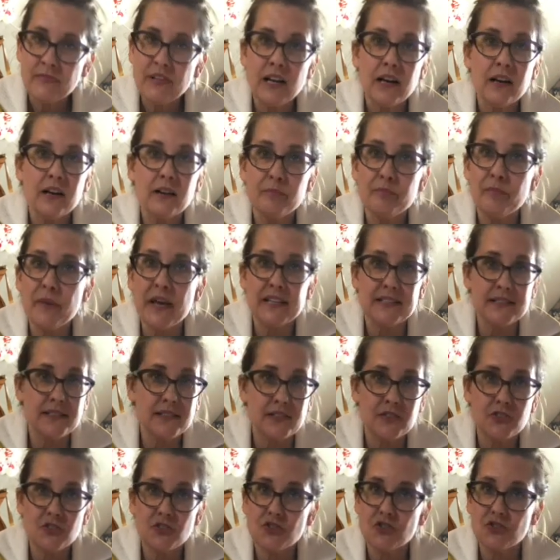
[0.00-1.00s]
a
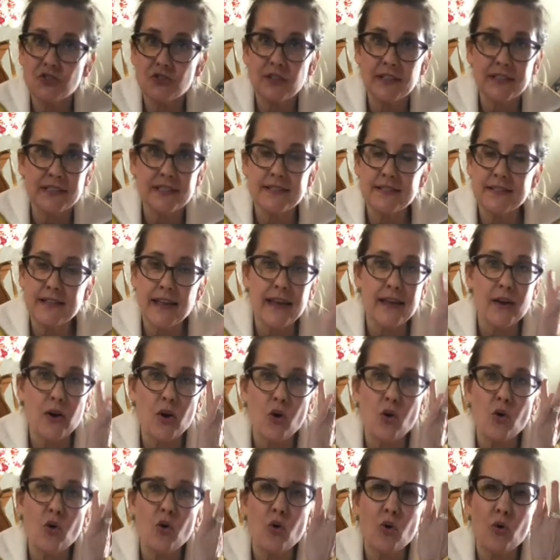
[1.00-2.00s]
message like stay
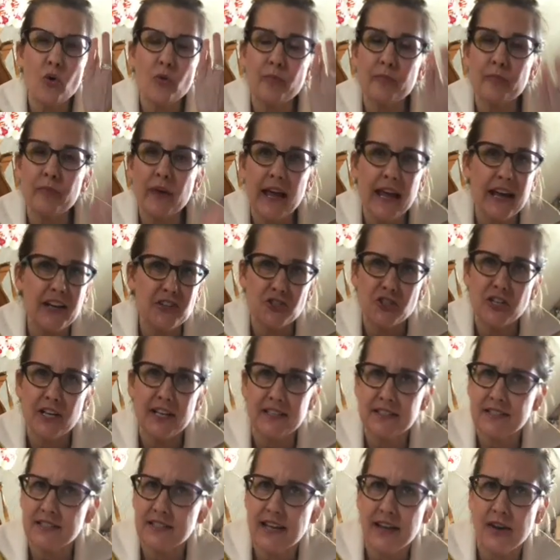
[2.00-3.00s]
home,
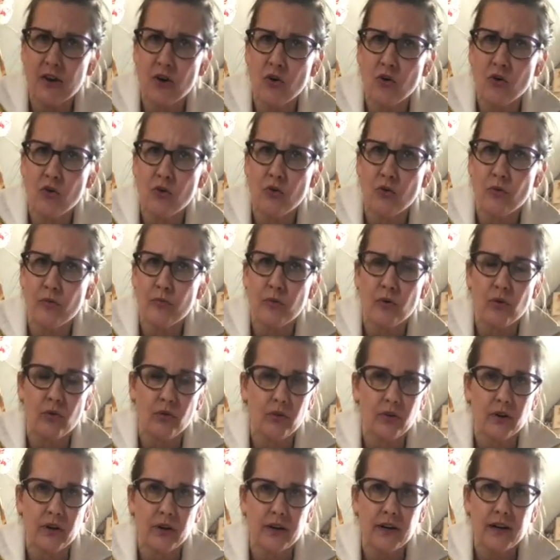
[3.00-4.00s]
hashtag stay home,
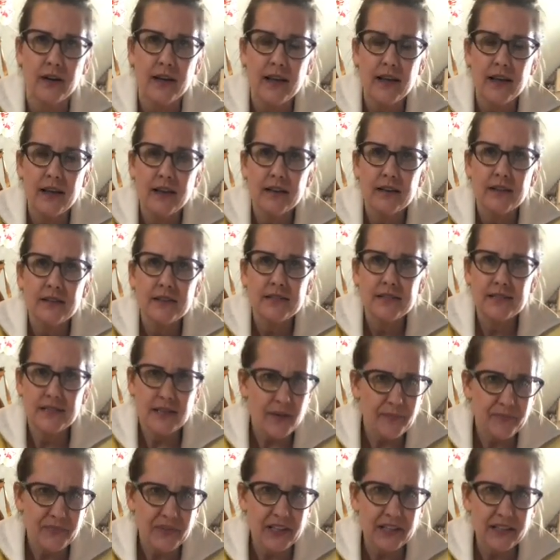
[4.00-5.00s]
or
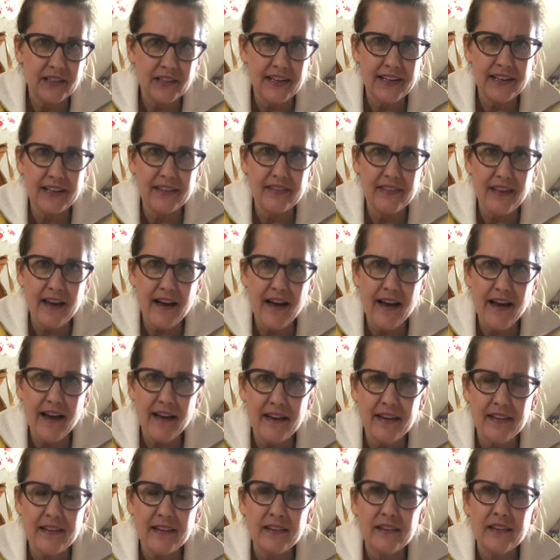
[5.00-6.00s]
something like
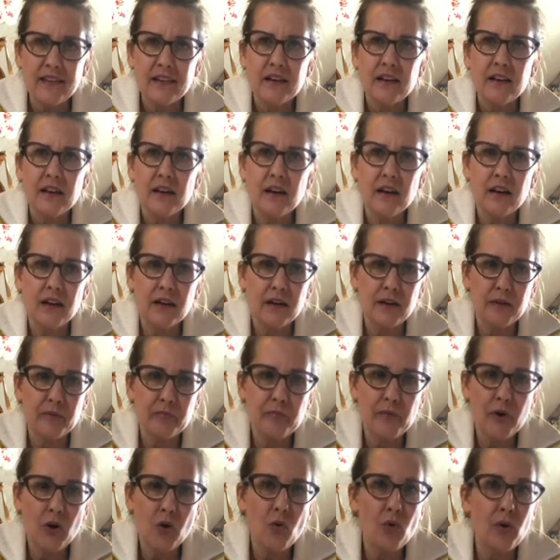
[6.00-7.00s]
that,
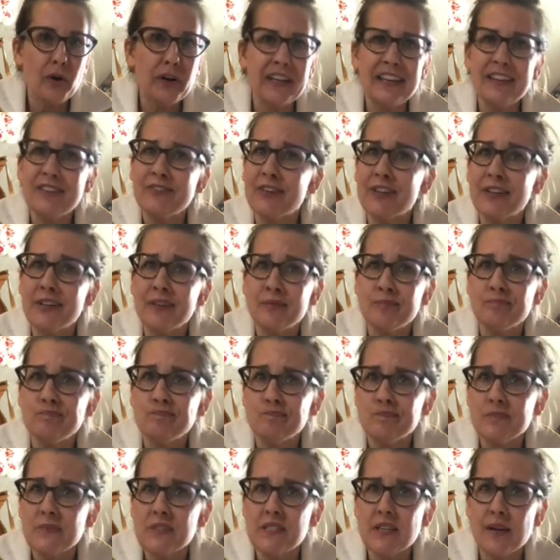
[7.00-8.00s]
or even
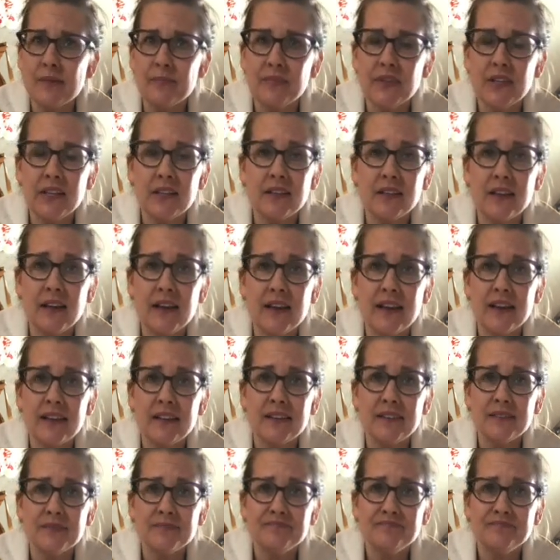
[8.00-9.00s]
something
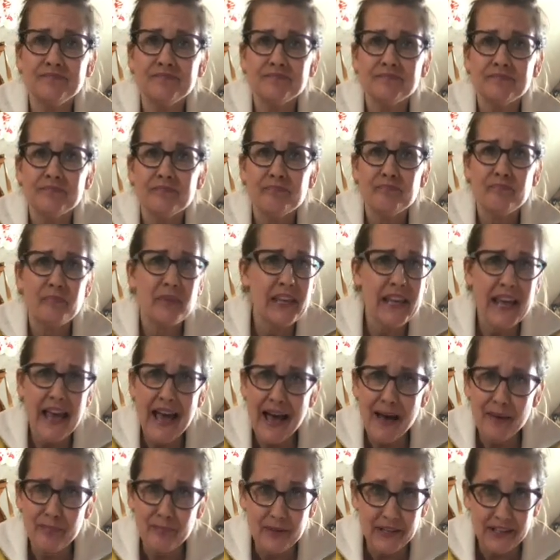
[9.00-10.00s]
like be
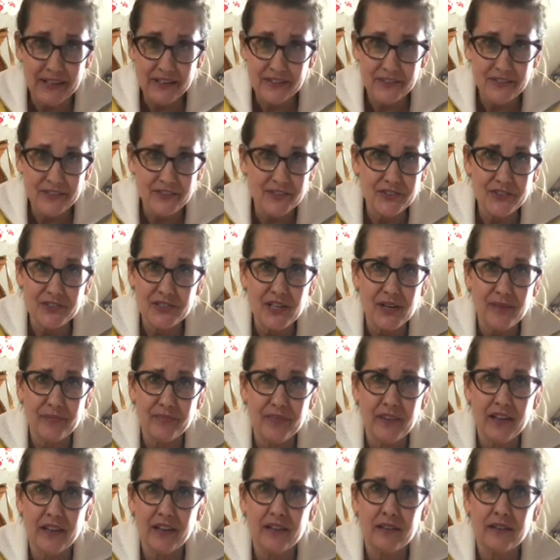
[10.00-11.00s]
happy or
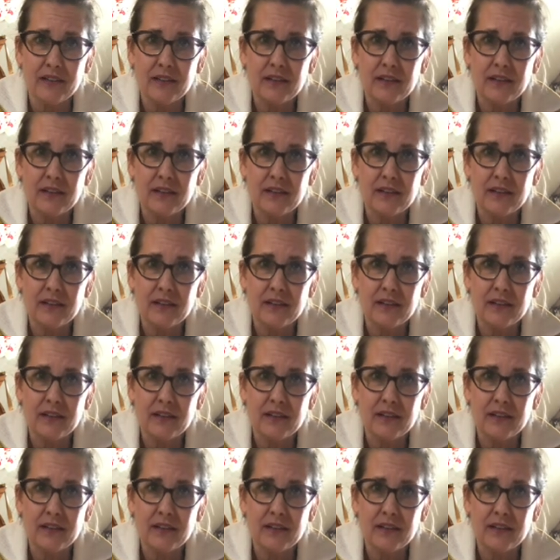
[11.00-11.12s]
something.